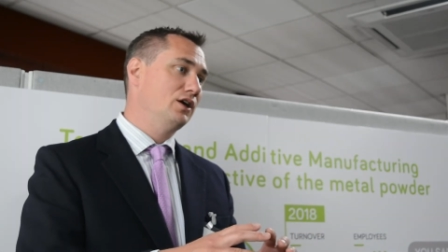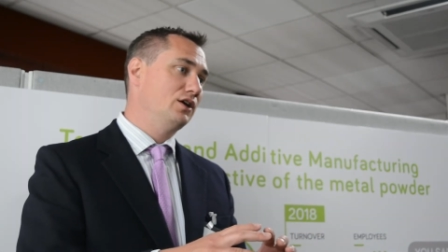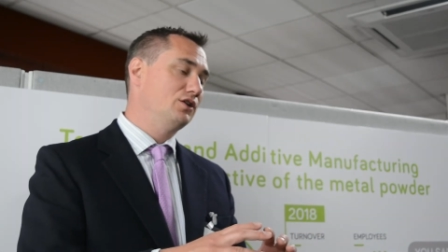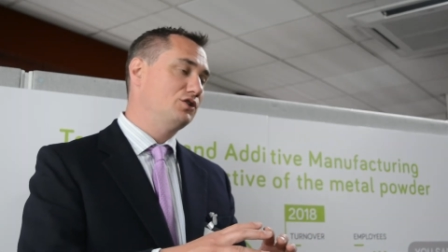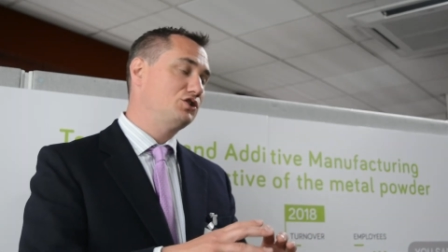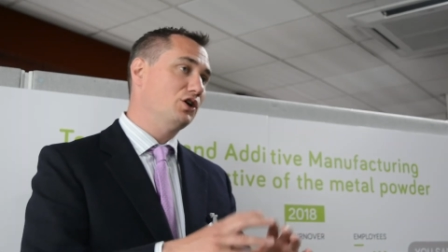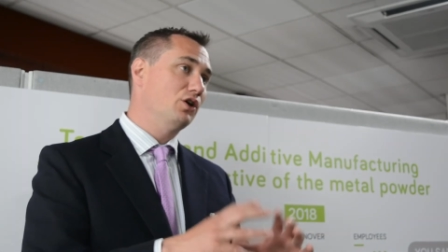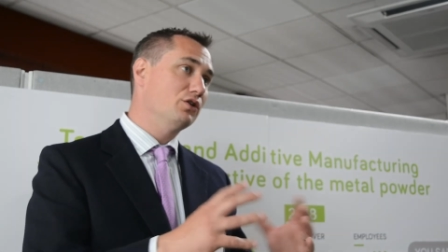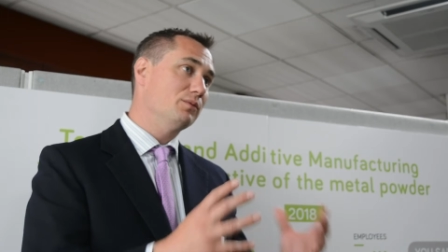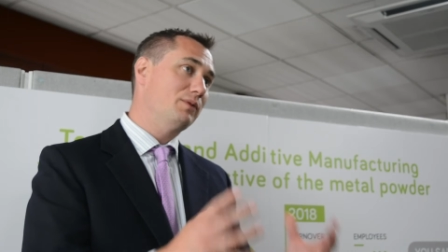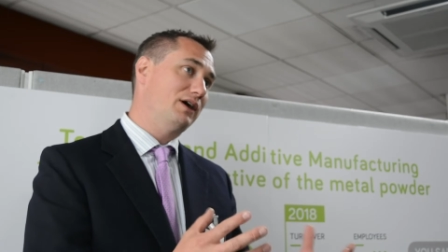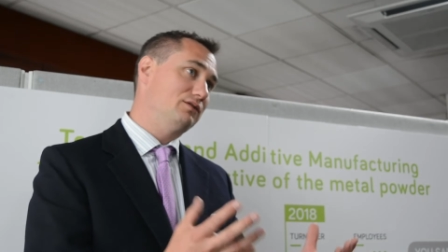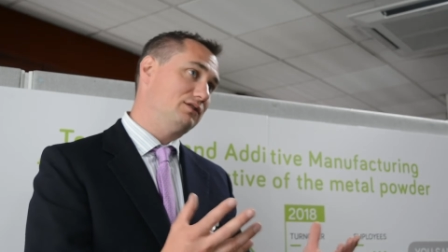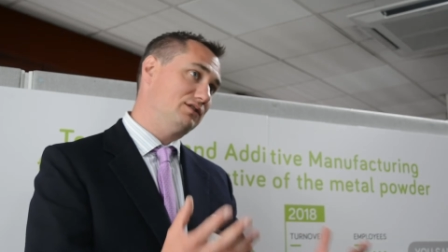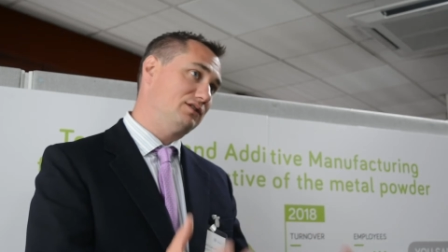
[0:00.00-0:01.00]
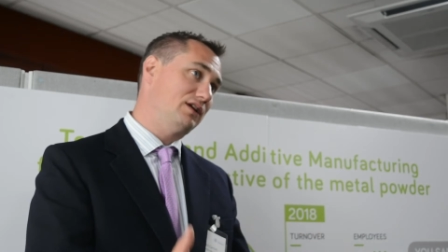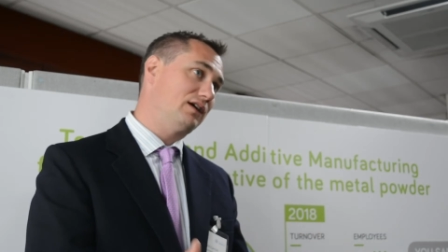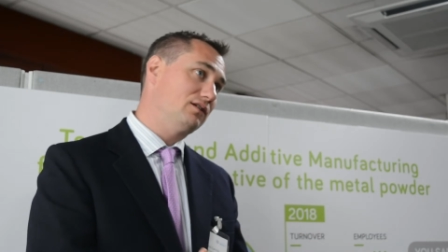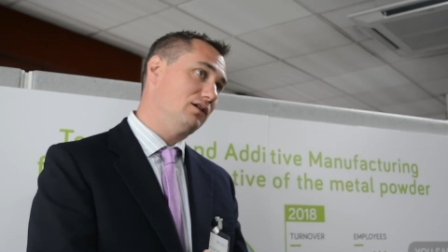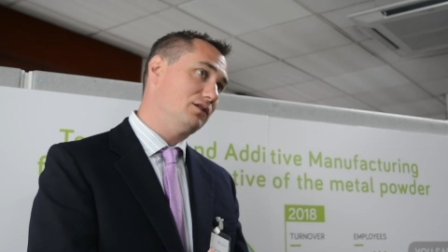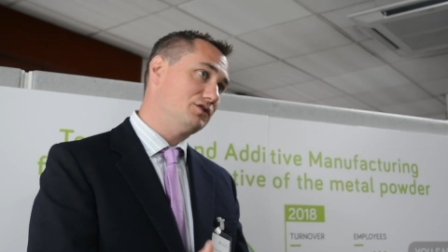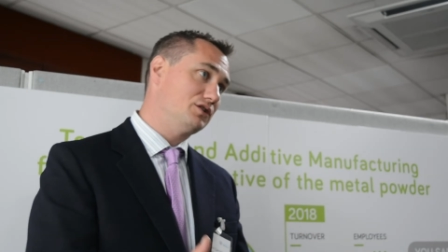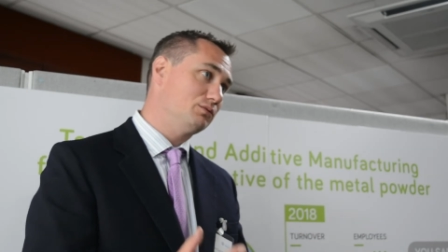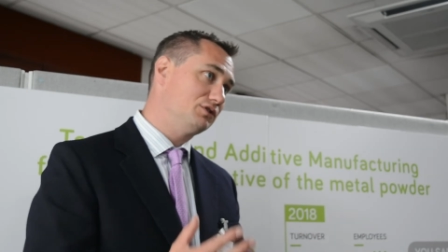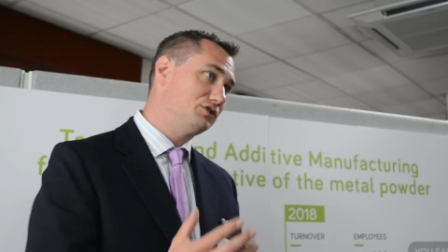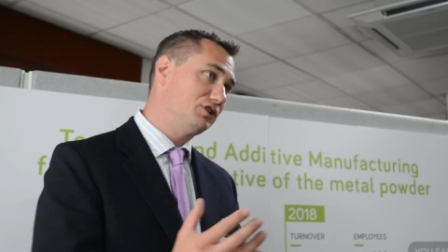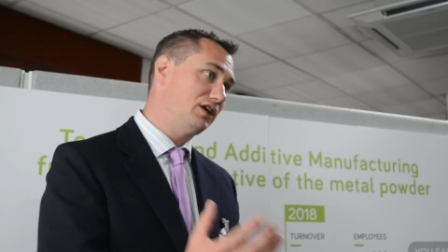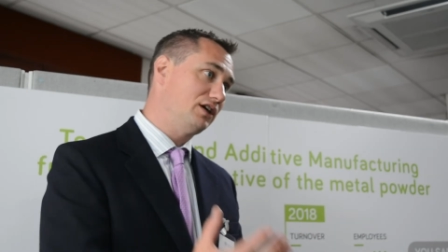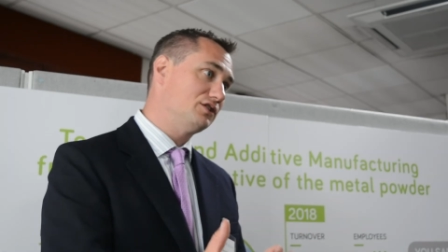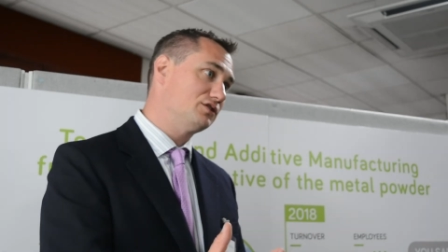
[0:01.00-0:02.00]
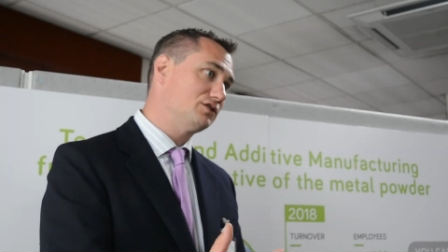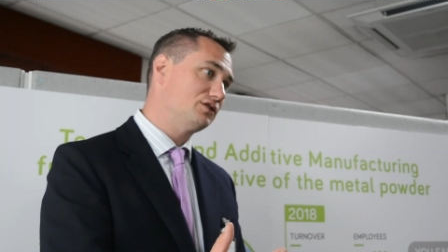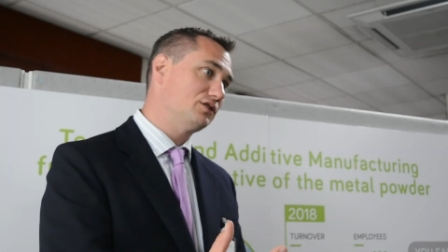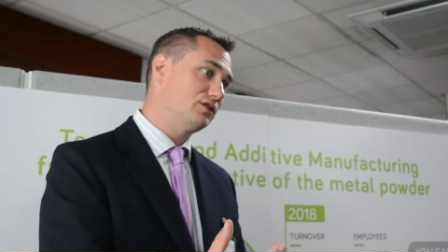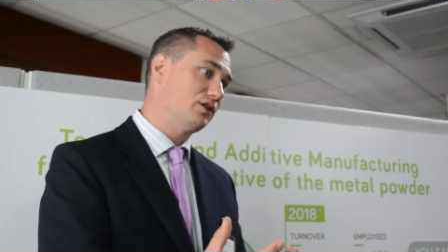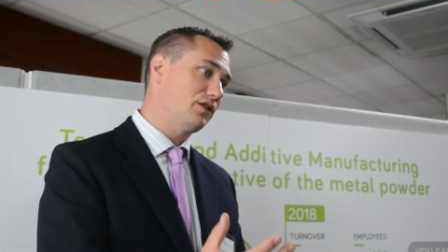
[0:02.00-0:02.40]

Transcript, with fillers: show them how this technology will change